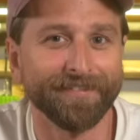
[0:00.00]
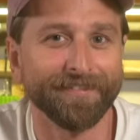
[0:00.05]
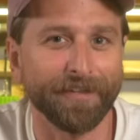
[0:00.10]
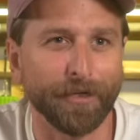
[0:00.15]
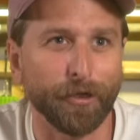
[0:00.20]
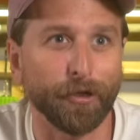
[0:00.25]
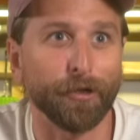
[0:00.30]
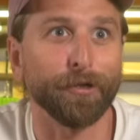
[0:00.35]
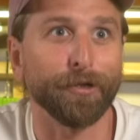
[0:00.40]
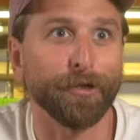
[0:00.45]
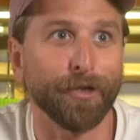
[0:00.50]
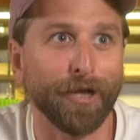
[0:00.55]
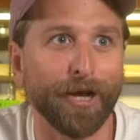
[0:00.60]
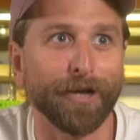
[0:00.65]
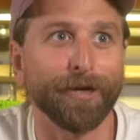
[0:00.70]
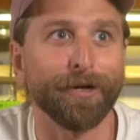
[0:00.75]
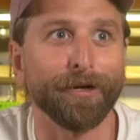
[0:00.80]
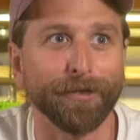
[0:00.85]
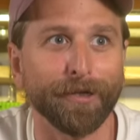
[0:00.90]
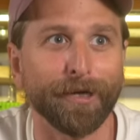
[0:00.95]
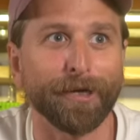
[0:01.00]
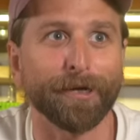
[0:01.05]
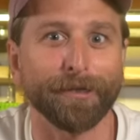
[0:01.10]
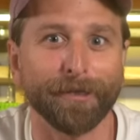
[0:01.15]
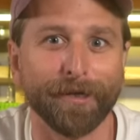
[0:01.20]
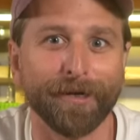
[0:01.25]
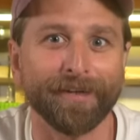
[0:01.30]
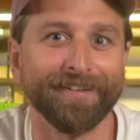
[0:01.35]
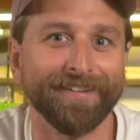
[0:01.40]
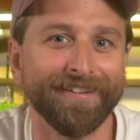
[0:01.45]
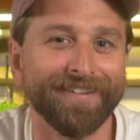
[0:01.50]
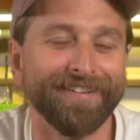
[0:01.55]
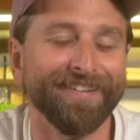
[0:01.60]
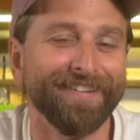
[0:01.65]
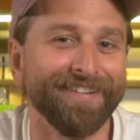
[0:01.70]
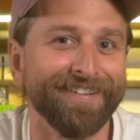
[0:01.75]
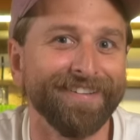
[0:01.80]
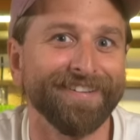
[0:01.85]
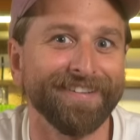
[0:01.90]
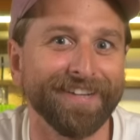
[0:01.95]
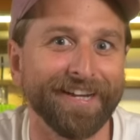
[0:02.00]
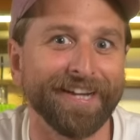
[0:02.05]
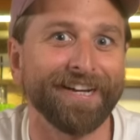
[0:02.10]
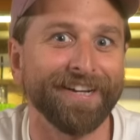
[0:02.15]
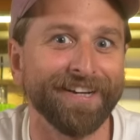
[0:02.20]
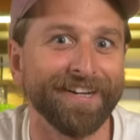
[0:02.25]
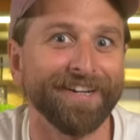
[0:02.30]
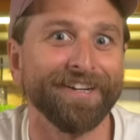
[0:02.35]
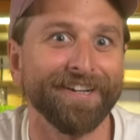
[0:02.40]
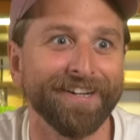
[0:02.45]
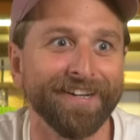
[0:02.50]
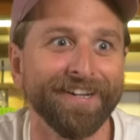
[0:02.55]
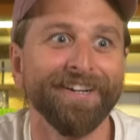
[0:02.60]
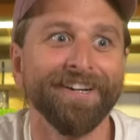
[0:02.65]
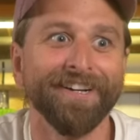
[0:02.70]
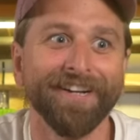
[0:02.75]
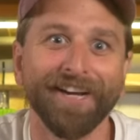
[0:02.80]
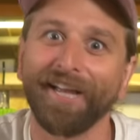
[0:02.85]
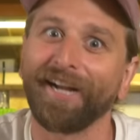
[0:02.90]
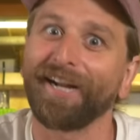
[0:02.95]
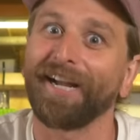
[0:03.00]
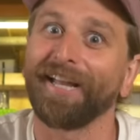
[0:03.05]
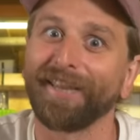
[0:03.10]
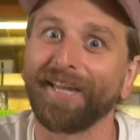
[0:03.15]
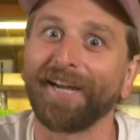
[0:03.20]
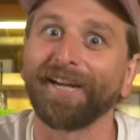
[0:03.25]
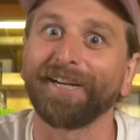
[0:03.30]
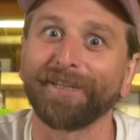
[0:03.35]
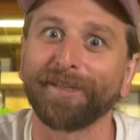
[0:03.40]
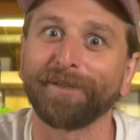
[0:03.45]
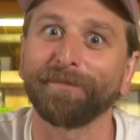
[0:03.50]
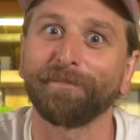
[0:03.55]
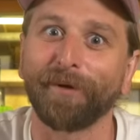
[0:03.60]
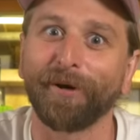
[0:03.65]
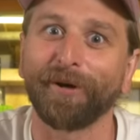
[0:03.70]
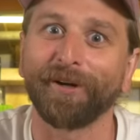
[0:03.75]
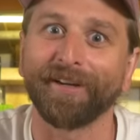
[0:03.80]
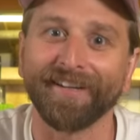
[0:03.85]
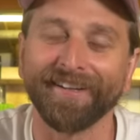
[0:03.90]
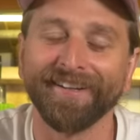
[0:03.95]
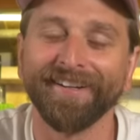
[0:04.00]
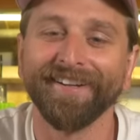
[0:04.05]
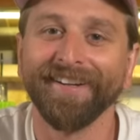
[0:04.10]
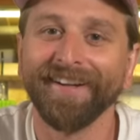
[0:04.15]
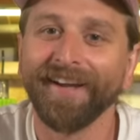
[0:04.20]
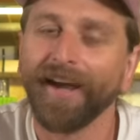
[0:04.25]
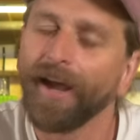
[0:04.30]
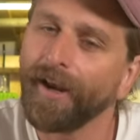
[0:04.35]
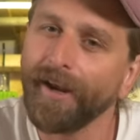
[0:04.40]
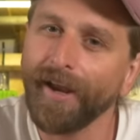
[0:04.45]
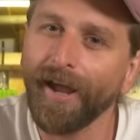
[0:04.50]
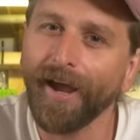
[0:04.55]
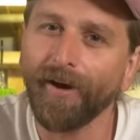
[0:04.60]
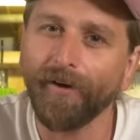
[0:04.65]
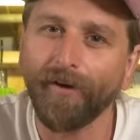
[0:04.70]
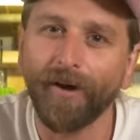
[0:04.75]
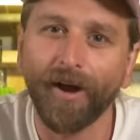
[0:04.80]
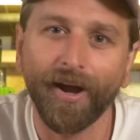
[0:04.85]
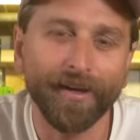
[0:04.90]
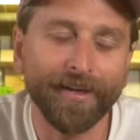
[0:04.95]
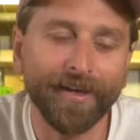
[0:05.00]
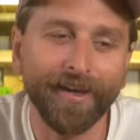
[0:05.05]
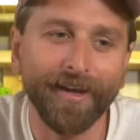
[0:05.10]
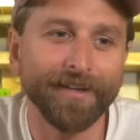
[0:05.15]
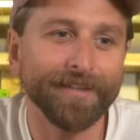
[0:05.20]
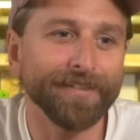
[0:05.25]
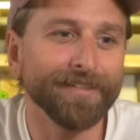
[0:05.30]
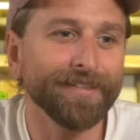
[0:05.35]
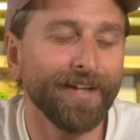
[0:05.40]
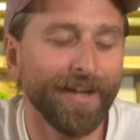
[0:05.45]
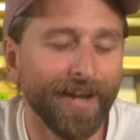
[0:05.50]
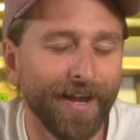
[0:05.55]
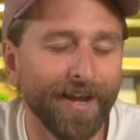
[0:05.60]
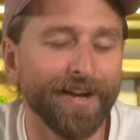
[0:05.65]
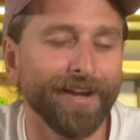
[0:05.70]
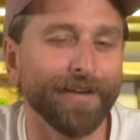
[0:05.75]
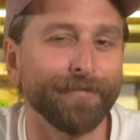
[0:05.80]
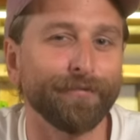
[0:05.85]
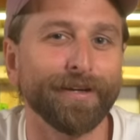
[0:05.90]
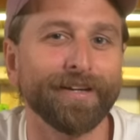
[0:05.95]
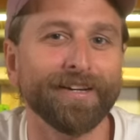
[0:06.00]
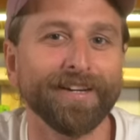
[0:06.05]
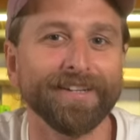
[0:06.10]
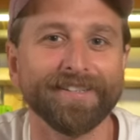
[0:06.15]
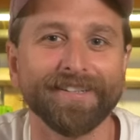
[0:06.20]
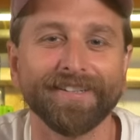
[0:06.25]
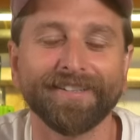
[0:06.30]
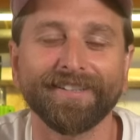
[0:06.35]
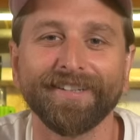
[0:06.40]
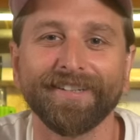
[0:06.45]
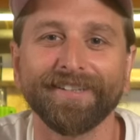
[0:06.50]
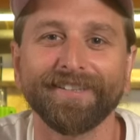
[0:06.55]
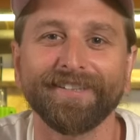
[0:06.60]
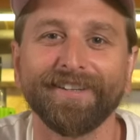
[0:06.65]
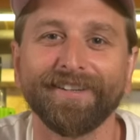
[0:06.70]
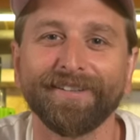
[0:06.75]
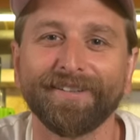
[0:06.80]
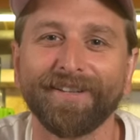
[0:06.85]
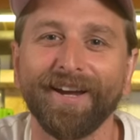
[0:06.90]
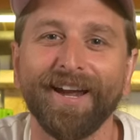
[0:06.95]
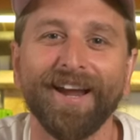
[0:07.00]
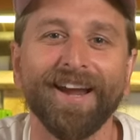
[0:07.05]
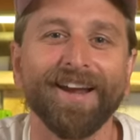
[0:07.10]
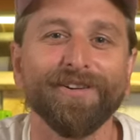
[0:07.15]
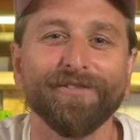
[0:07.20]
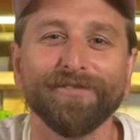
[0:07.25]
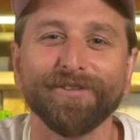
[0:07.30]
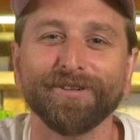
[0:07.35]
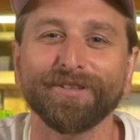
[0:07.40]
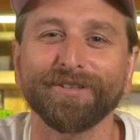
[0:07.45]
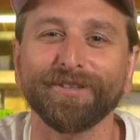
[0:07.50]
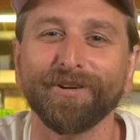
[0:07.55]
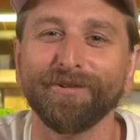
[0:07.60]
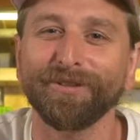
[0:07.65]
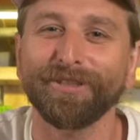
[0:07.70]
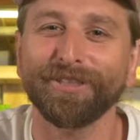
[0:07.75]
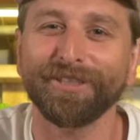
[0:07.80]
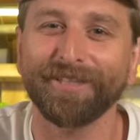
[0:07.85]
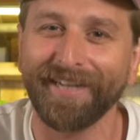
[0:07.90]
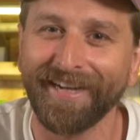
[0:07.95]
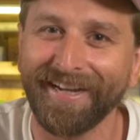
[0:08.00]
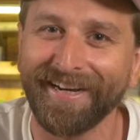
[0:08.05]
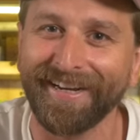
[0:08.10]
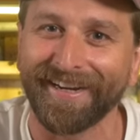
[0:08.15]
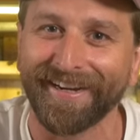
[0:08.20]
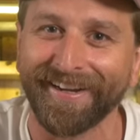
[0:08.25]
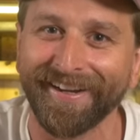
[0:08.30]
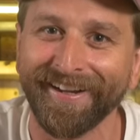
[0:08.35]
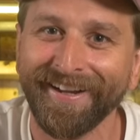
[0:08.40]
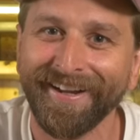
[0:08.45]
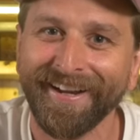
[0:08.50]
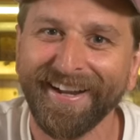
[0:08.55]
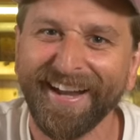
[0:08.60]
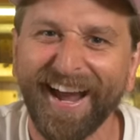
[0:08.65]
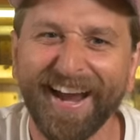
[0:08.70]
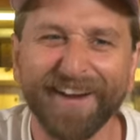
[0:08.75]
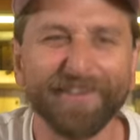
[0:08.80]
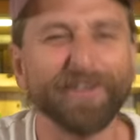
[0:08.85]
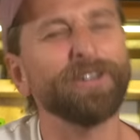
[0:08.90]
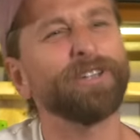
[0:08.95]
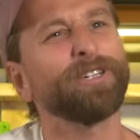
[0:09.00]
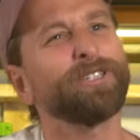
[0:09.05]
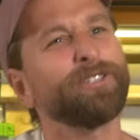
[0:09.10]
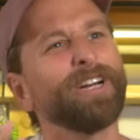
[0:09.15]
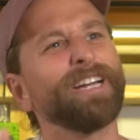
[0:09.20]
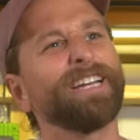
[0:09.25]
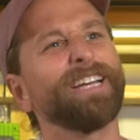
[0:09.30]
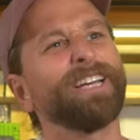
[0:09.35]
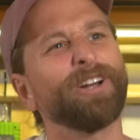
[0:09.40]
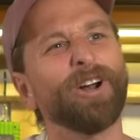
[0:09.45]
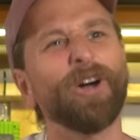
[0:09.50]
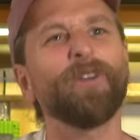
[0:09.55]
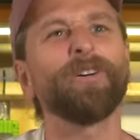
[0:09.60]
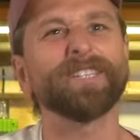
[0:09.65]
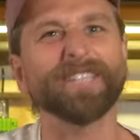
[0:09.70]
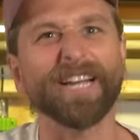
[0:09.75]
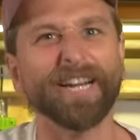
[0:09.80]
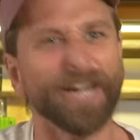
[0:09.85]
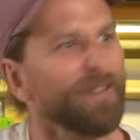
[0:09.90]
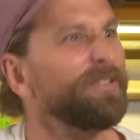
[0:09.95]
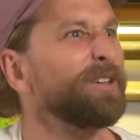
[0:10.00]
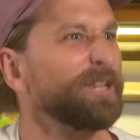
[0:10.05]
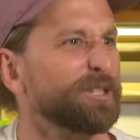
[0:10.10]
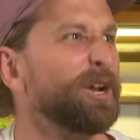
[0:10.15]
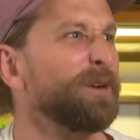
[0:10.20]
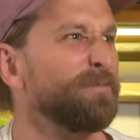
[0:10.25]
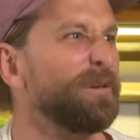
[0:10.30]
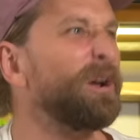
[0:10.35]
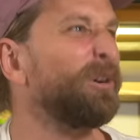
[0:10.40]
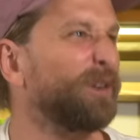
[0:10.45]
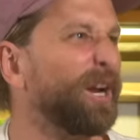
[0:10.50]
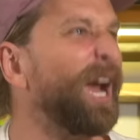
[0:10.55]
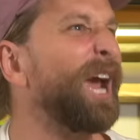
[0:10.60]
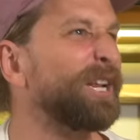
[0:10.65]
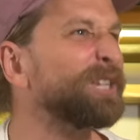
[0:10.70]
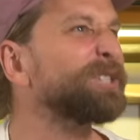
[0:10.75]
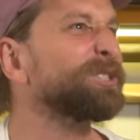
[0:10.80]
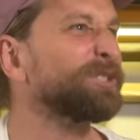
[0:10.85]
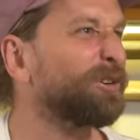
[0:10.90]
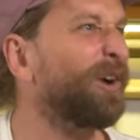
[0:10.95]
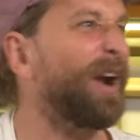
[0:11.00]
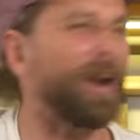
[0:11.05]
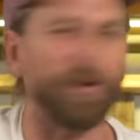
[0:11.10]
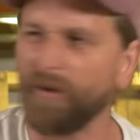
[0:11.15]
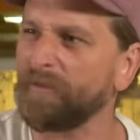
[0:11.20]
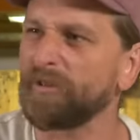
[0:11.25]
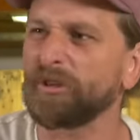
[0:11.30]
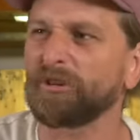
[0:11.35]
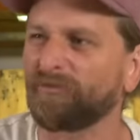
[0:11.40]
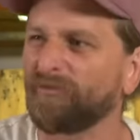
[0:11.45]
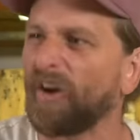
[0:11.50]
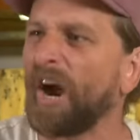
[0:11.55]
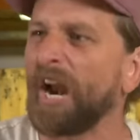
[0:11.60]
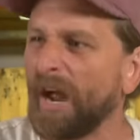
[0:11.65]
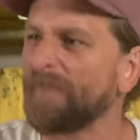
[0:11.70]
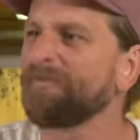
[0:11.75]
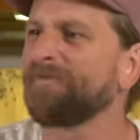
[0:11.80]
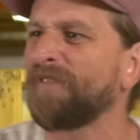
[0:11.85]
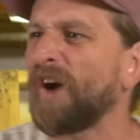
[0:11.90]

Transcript: Like a lot. like I liked to party. And now I can't stand it because the hangover is so shitty. And when you're drinking, you're always like, everything's gonna be okay, this is great, everything's fine, I'm